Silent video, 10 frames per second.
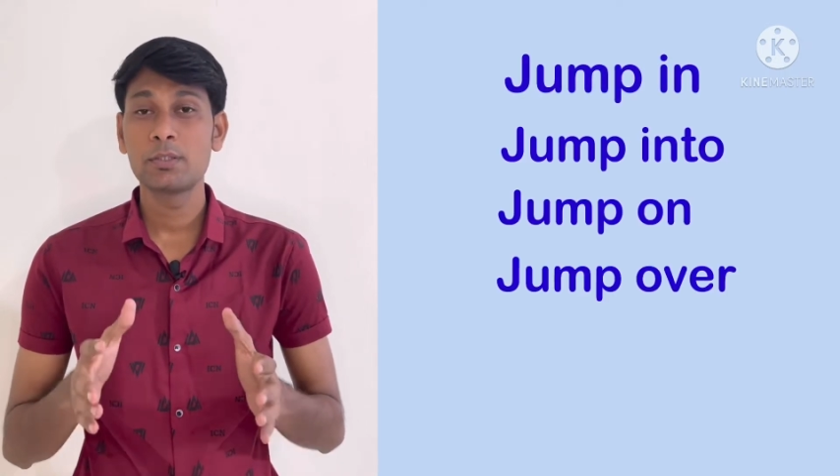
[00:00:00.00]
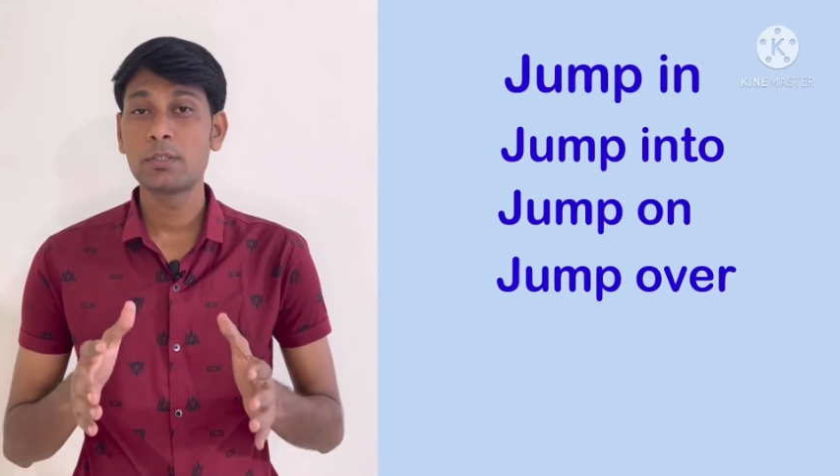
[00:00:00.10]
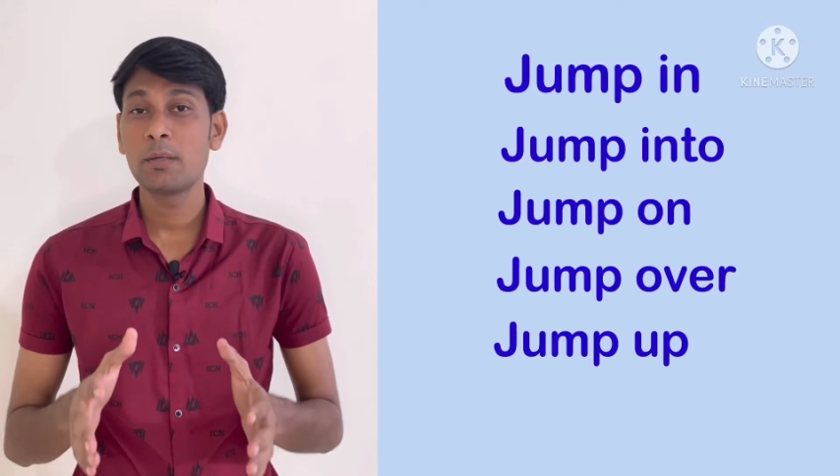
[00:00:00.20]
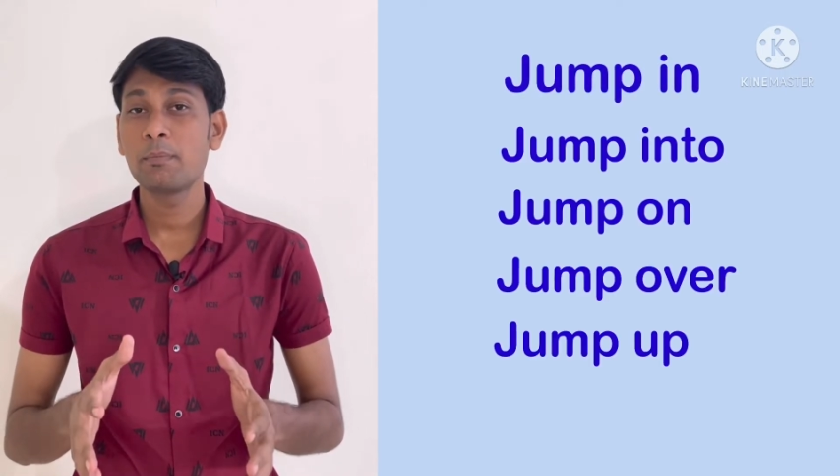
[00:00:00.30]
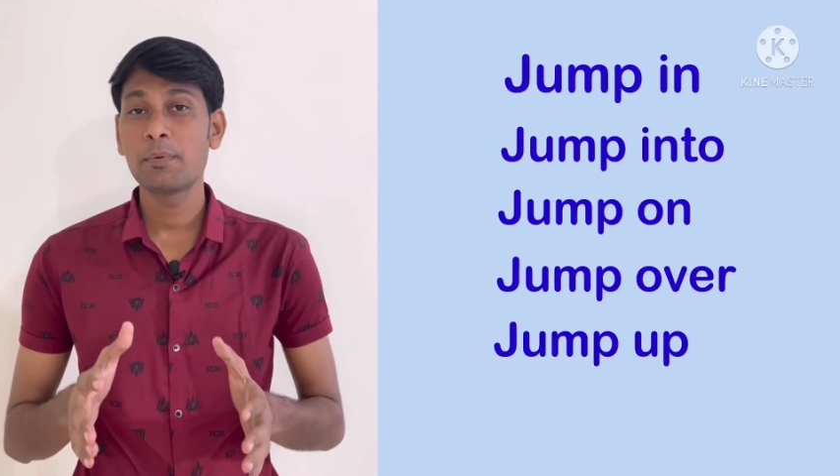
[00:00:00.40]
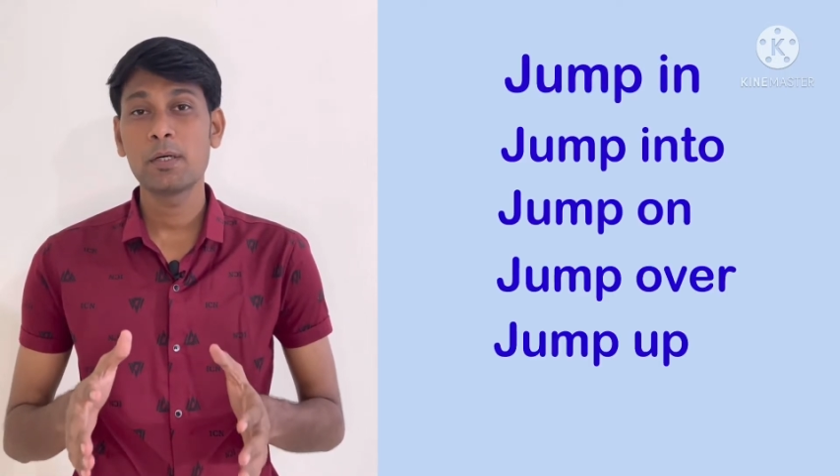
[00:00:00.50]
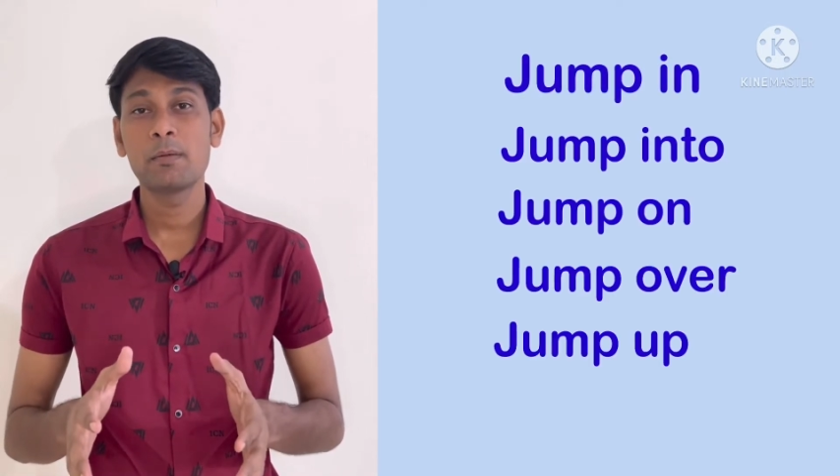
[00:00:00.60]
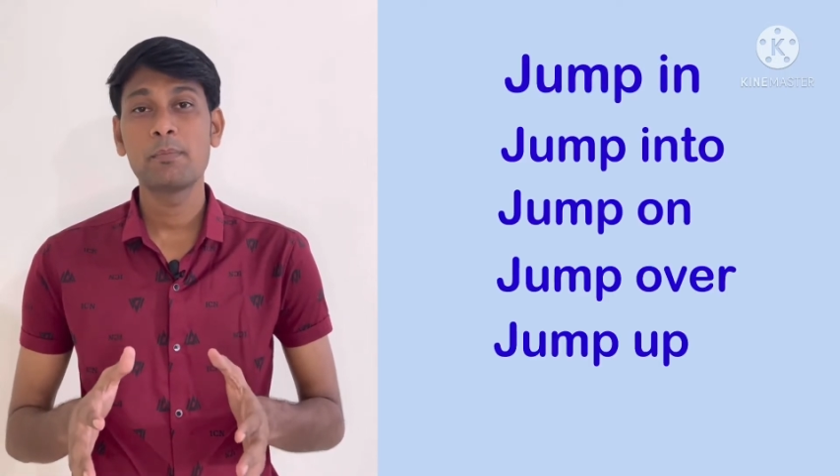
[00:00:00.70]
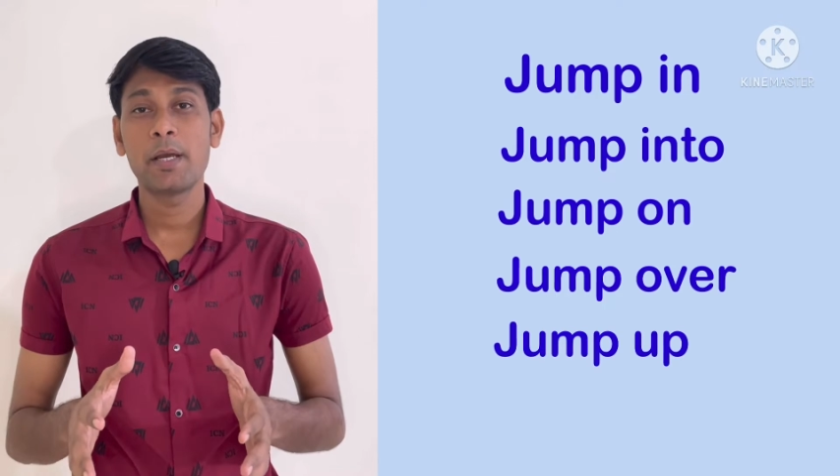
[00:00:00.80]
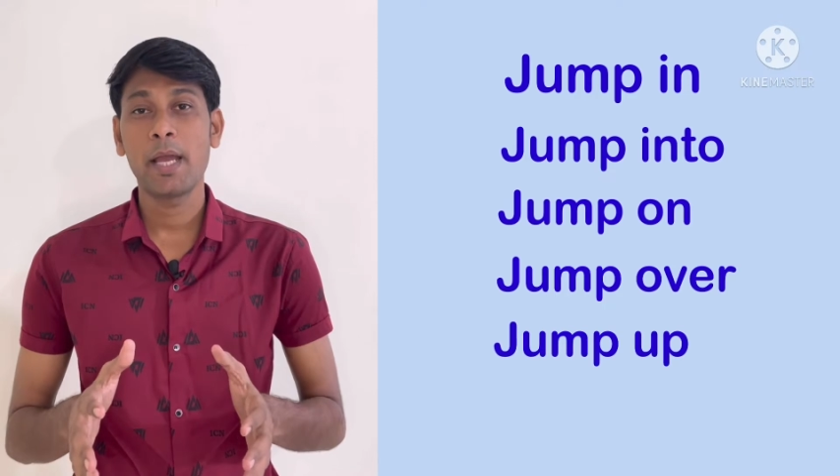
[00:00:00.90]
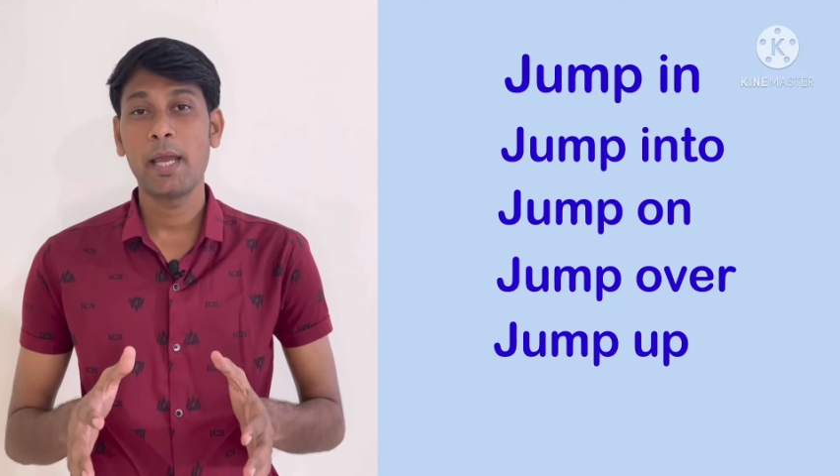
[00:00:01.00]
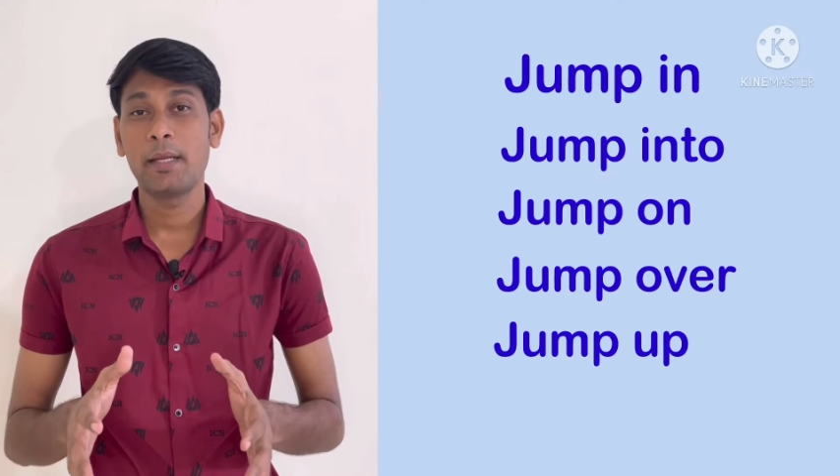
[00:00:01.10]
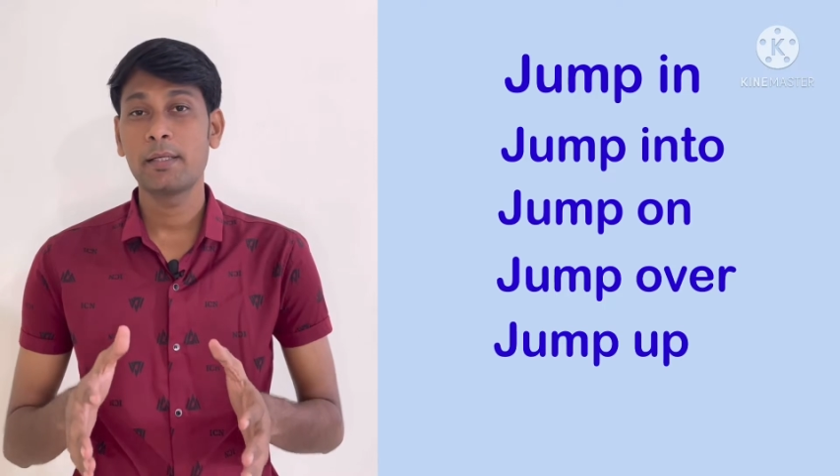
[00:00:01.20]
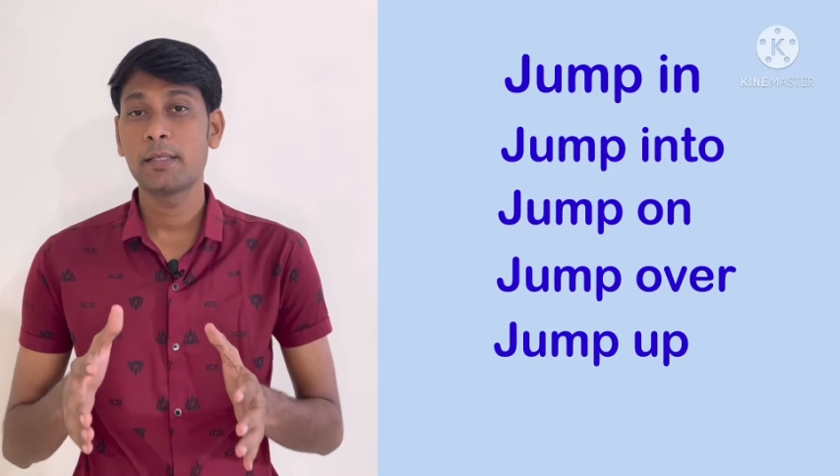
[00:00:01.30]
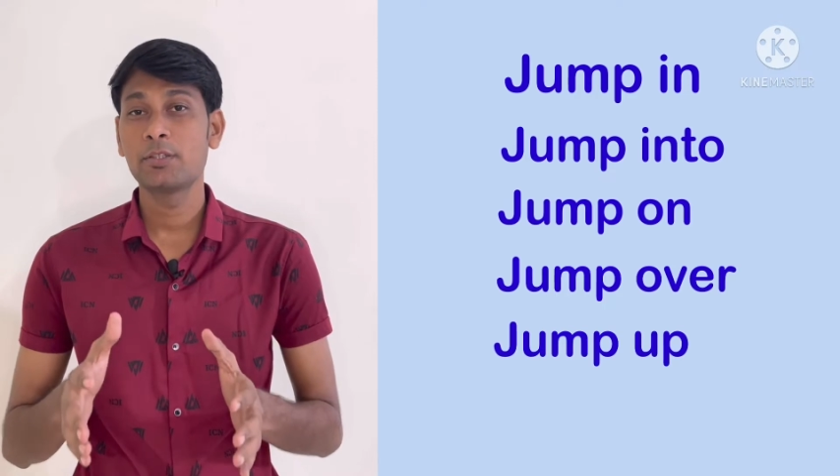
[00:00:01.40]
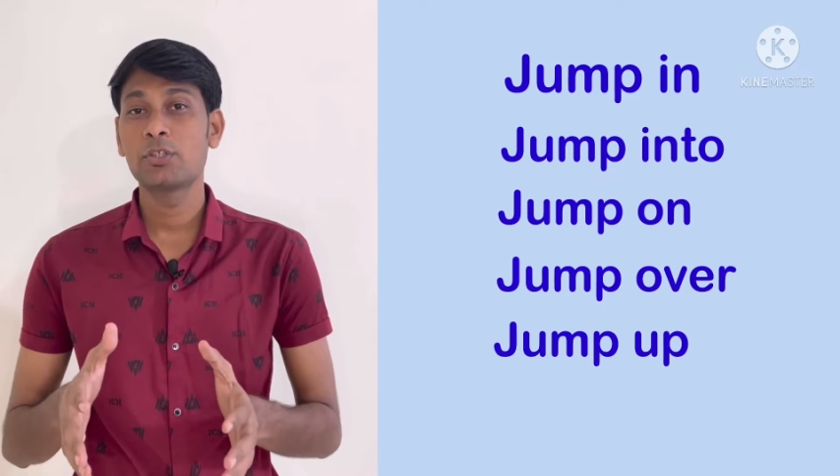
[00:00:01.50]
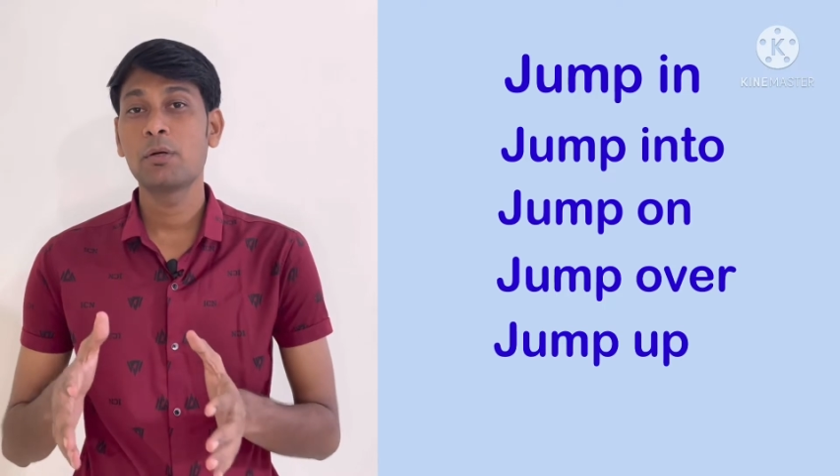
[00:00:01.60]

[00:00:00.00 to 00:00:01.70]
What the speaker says: jump up and